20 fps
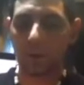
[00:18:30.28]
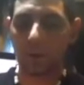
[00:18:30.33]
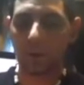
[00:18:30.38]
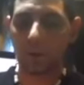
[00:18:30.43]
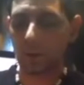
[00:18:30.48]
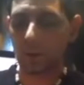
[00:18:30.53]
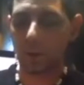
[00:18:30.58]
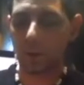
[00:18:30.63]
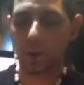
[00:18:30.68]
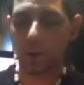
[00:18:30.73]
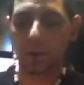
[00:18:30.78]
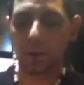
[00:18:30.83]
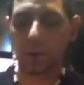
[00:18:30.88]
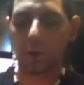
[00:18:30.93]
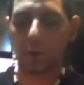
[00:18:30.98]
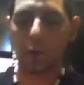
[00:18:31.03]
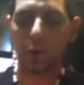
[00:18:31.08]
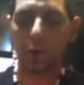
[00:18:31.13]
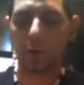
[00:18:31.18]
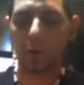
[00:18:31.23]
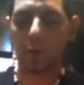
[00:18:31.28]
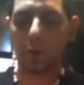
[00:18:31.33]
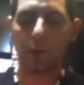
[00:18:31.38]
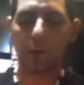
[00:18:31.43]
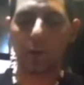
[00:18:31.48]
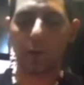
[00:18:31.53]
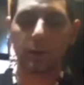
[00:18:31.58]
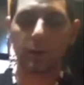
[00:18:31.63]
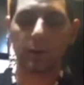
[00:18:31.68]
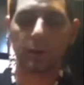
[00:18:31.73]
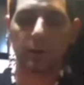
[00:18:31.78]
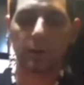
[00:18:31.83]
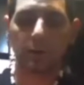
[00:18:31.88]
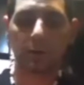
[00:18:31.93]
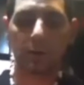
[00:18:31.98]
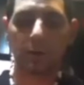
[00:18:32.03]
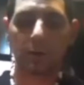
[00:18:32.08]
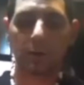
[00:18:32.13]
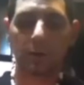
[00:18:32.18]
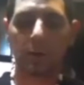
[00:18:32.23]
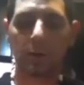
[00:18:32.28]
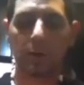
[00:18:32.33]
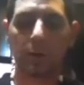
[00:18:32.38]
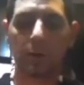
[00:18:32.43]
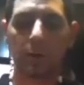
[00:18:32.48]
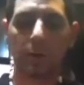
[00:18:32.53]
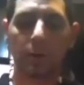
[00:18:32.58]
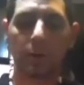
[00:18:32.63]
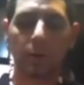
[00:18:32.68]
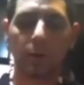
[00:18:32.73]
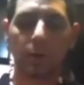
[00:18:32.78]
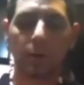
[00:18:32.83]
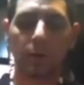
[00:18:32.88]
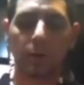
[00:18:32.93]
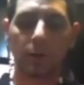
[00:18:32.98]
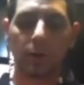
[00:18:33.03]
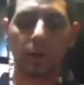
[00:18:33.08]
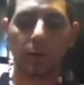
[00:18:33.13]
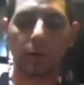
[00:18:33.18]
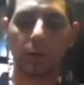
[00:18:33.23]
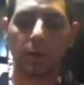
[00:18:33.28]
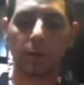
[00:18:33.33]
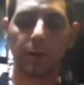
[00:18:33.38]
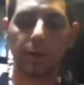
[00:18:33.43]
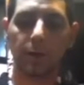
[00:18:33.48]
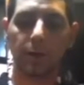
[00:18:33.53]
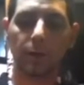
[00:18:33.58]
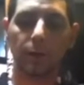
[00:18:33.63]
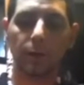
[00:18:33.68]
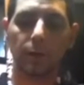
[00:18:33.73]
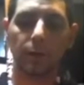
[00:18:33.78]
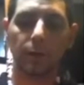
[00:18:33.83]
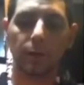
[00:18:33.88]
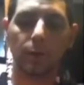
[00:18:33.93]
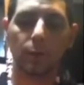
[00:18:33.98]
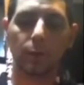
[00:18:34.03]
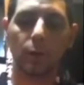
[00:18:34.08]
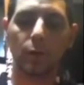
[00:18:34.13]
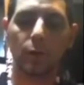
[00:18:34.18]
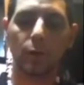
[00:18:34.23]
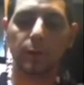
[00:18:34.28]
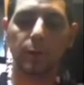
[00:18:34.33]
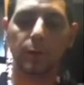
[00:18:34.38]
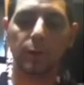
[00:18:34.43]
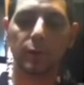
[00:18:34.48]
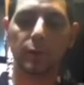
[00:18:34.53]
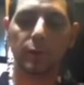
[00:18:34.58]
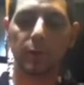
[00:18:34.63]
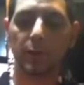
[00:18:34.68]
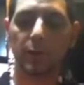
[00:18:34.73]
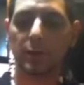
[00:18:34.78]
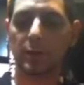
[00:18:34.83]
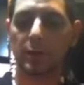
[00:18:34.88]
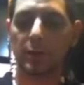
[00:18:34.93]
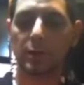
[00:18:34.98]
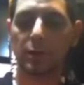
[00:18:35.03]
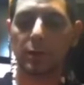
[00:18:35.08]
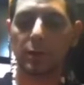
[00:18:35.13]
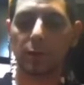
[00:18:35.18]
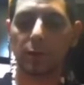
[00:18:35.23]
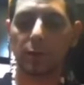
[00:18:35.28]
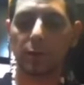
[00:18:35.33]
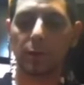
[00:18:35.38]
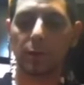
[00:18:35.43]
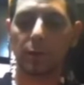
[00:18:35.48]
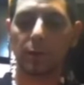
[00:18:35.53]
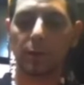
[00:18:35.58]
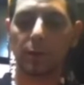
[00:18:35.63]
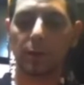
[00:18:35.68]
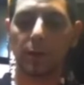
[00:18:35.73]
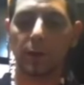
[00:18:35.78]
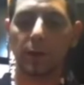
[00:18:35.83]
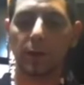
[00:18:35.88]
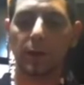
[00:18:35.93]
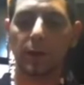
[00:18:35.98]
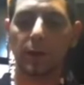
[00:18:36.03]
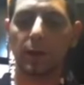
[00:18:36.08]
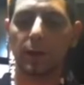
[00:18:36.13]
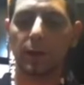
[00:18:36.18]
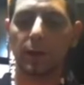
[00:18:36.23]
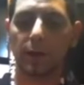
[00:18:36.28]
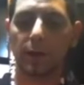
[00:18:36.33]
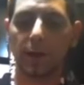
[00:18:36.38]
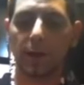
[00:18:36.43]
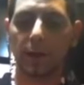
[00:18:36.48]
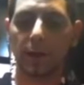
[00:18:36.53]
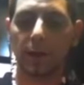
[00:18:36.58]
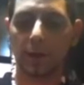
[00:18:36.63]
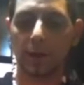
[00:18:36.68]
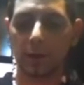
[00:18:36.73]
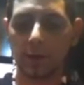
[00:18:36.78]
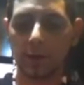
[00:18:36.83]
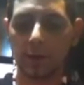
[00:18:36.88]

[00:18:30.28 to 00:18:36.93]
you can remove these. Don't have to multiple twists or anything like that unless you